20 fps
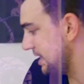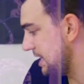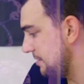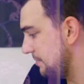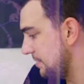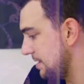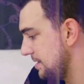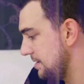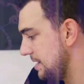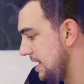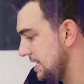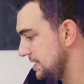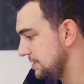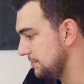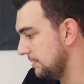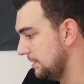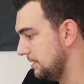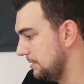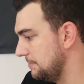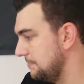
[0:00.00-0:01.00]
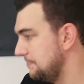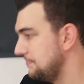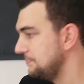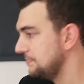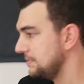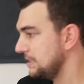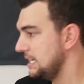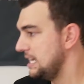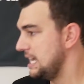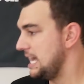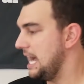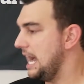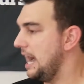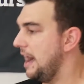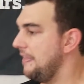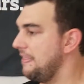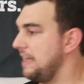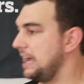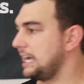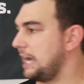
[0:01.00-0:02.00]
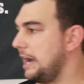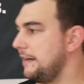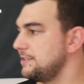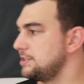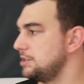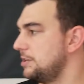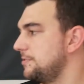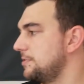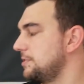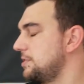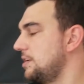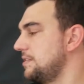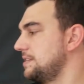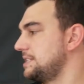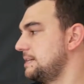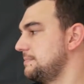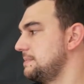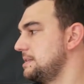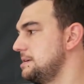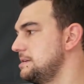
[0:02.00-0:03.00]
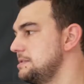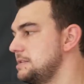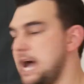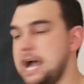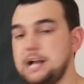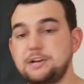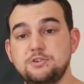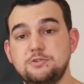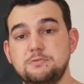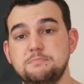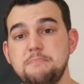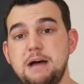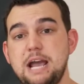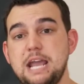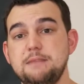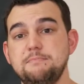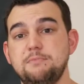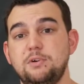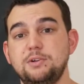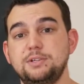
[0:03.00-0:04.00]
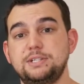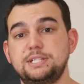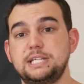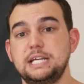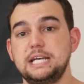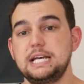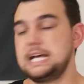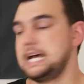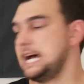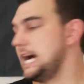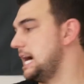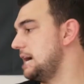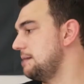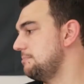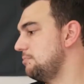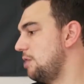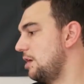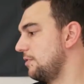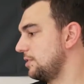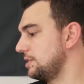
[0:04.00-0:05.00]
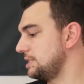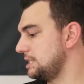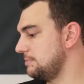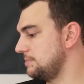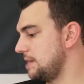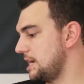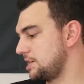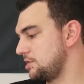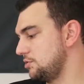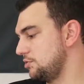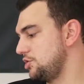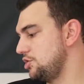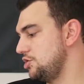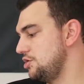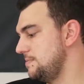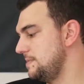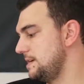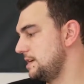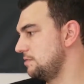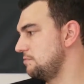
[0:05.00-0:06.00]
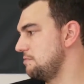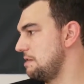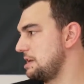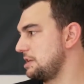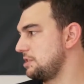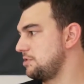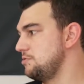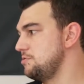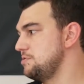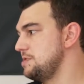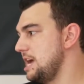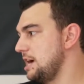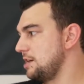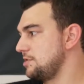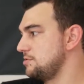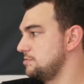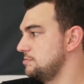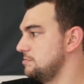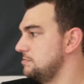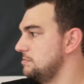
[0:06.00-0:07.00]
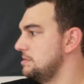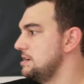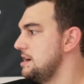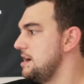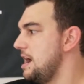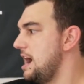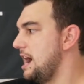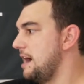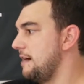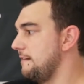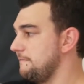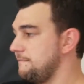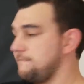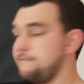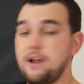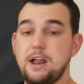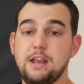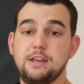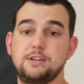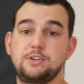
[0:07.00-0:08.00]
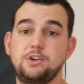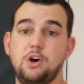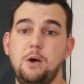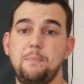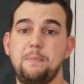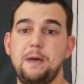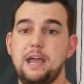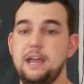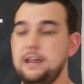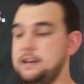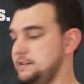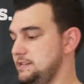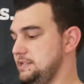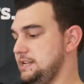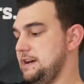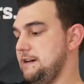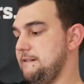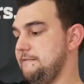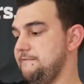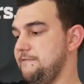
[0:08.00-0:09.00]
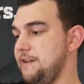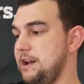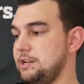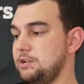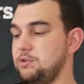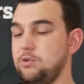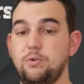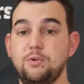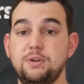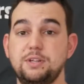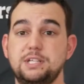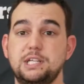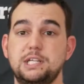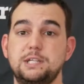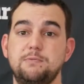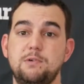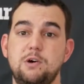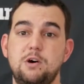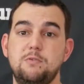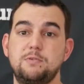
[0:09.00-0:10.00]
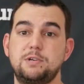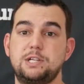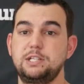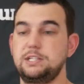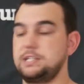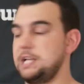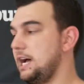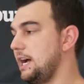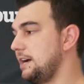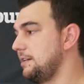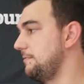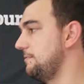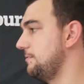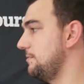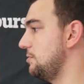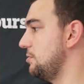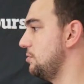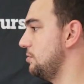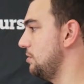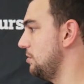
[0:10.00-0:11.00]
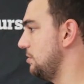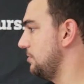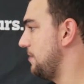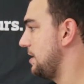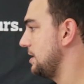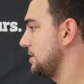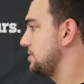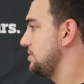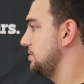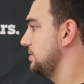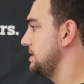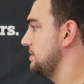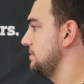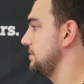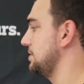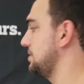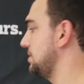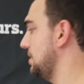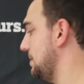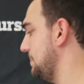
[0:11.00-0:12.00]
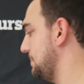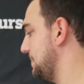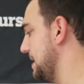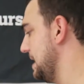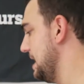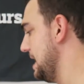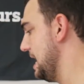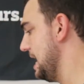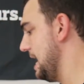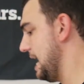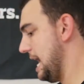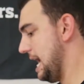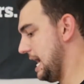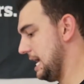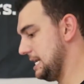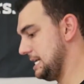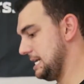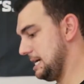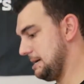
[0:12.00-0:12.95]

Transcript: that one as well. That covers off on kind of some of the actual main mods. I've got some actual tubing running through the actual front, top and front corners as well, which is all functional here at the top. And